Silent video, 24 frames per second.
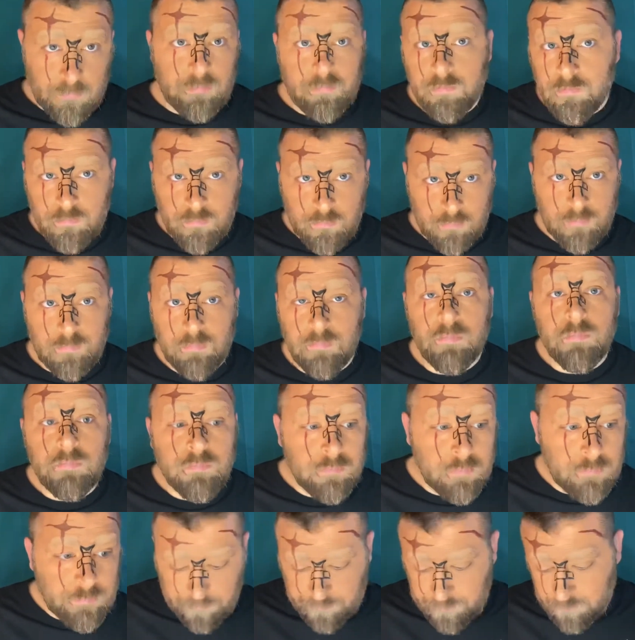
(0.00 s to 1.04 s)
possible.
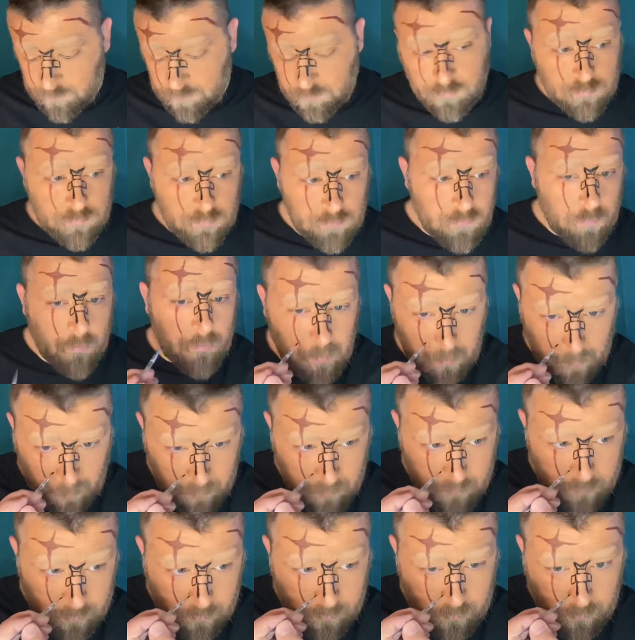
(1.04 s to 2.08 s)
So what I'm doing right now
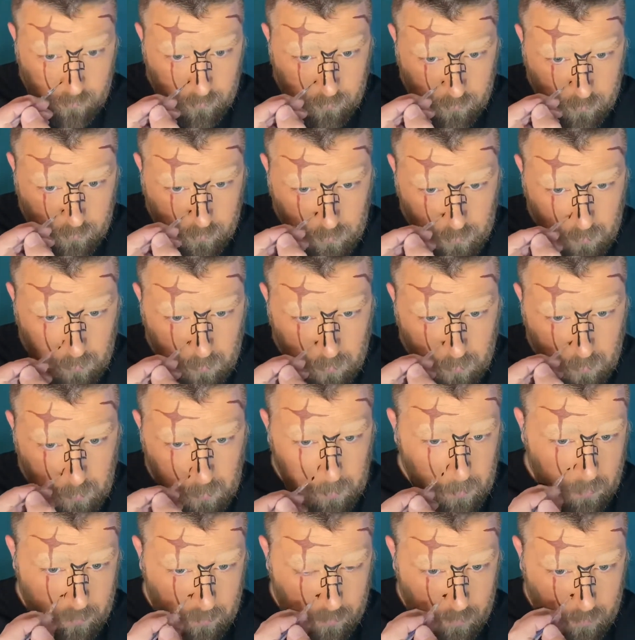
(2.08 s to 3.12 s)
is I'm just kind of
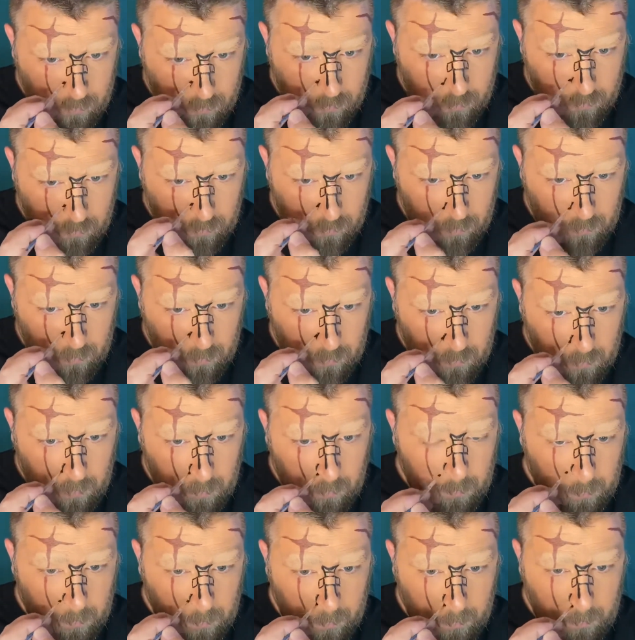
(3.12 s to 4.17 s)
shaping out
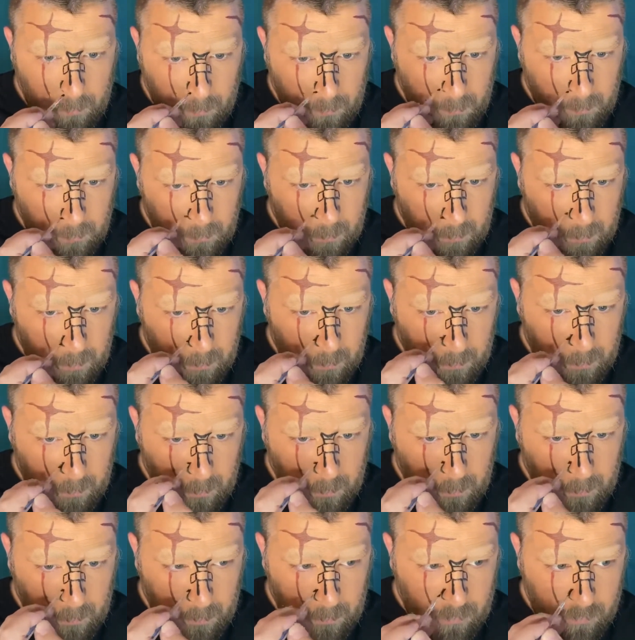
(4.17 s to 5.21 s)
the main
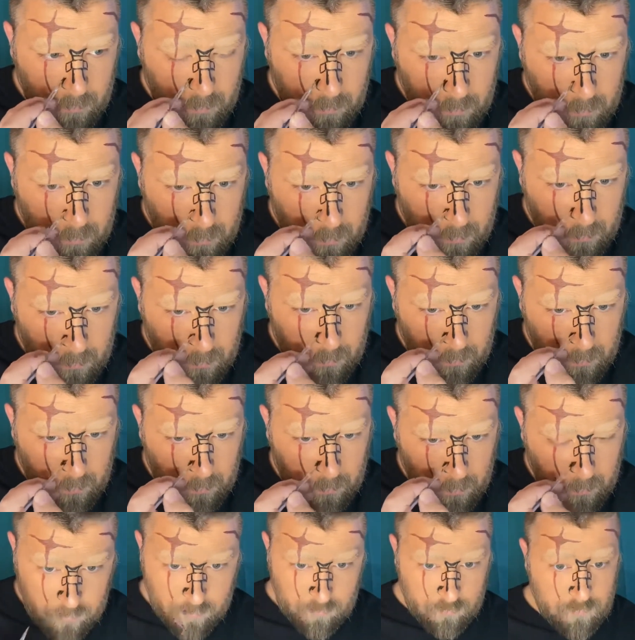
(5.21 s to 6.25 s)
details with the
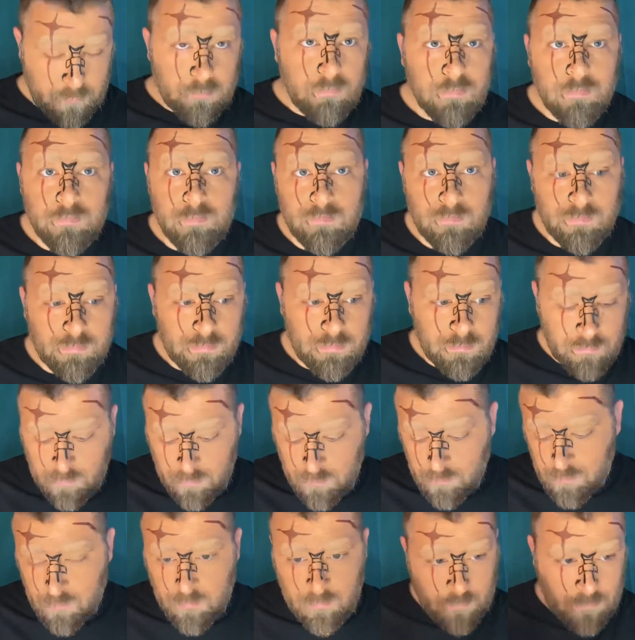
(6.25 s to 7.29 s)
black, with a very,
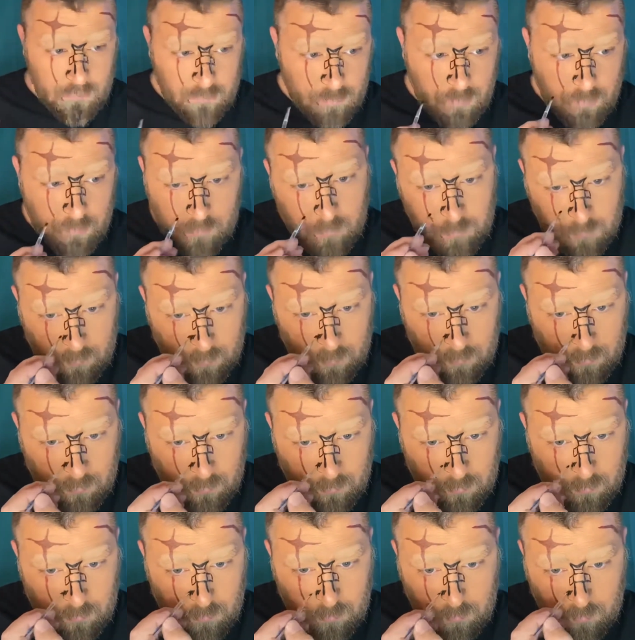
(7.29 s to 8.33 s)
very fine
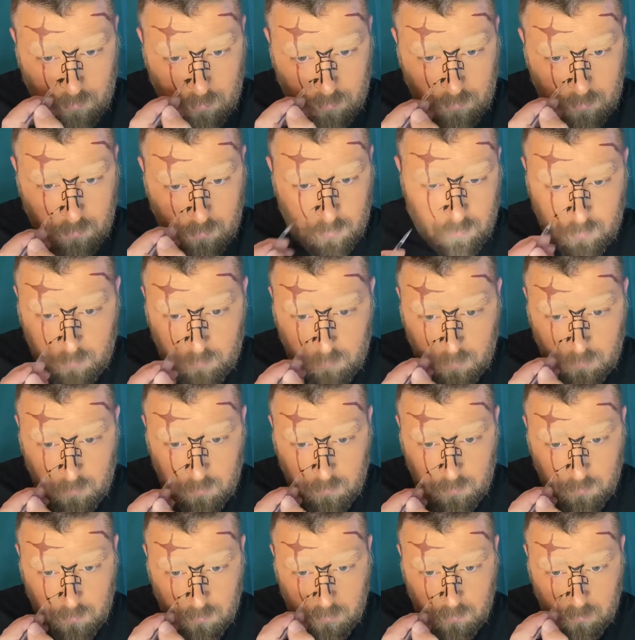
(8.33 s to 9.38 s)
black brush,
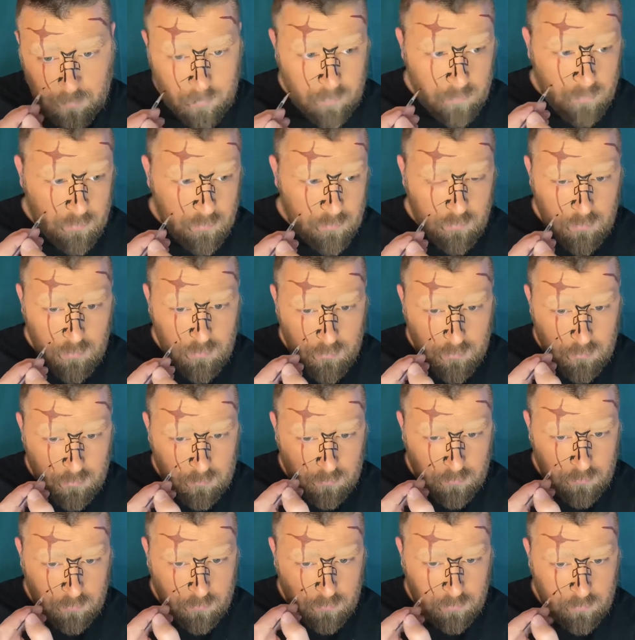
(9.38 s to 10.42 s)
or fine
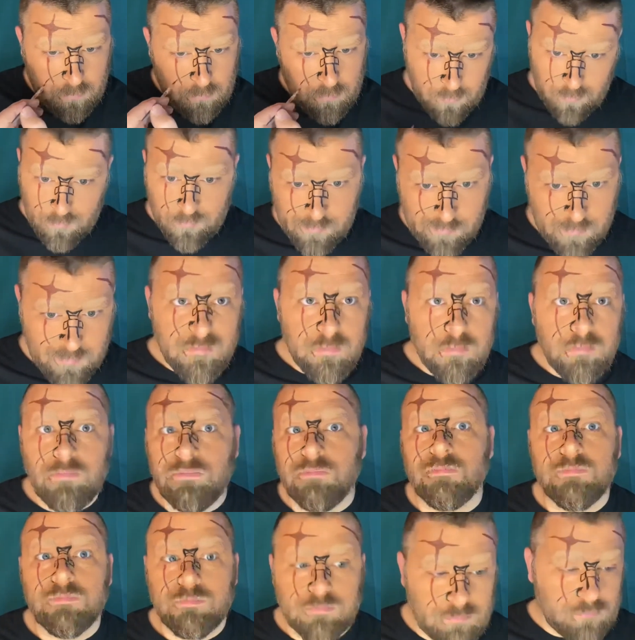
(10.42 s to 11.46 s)
brush that I've
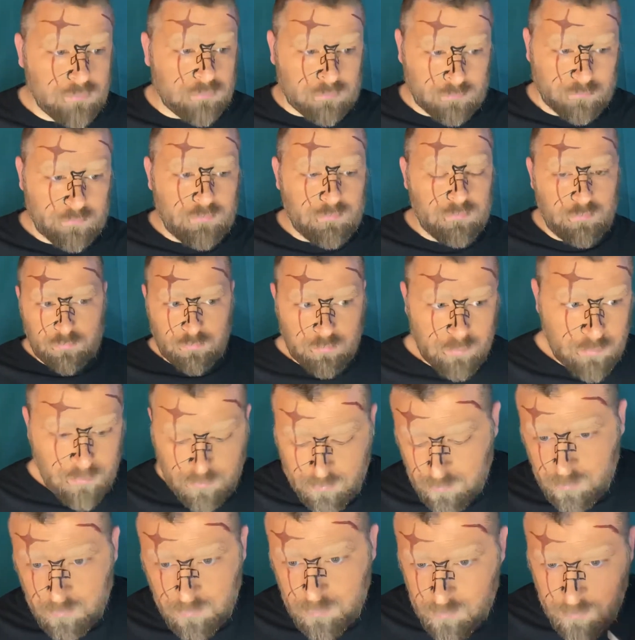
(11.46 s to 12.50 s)
used with the Marin
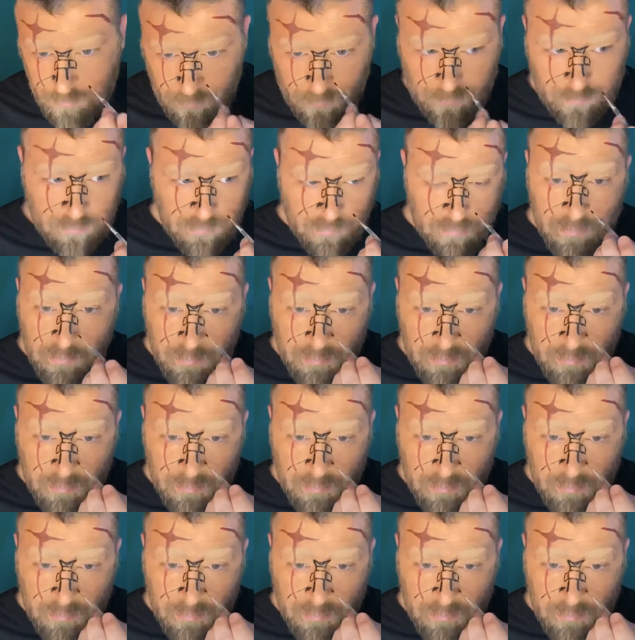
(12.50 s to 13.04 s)
Paradise paint.